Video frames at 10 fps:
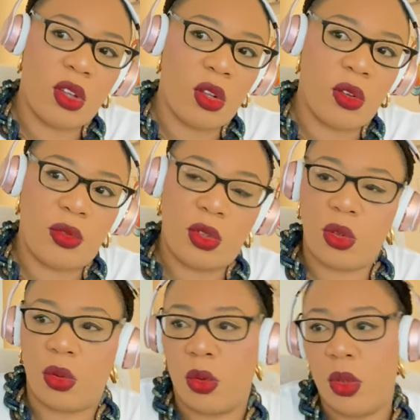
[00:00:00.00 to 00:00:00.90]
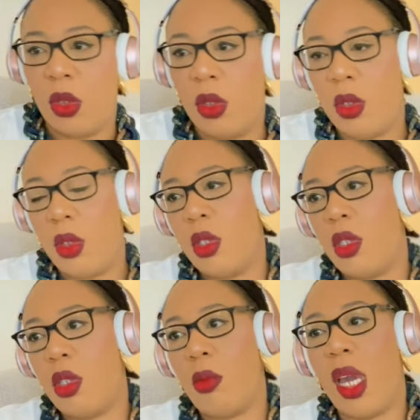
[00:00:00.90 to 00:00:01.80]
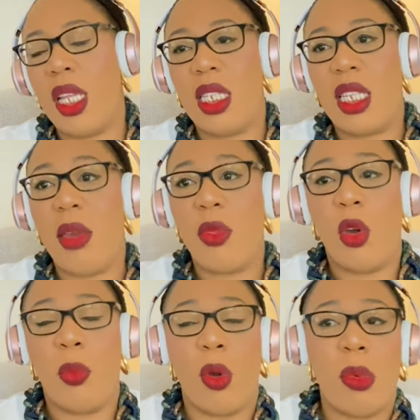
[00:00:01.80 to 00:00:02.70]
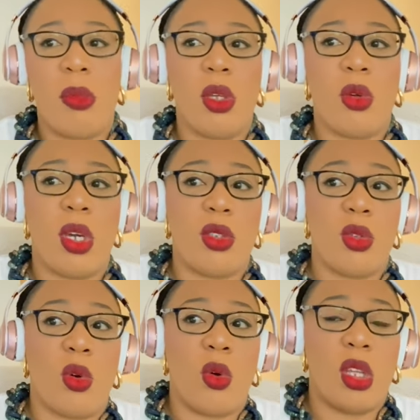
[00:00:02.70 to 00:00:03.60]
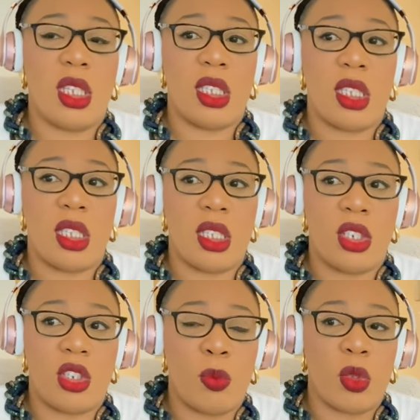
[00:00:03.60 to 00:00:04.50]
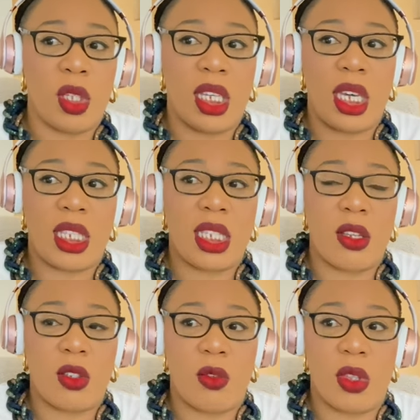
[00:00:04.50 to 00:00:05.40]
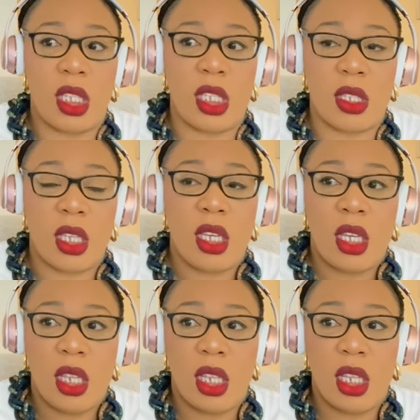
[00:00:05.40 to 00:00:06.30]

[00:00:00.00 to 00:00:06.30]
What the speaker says: all of you. By the time you're probably going to go on this ship to get out of this, the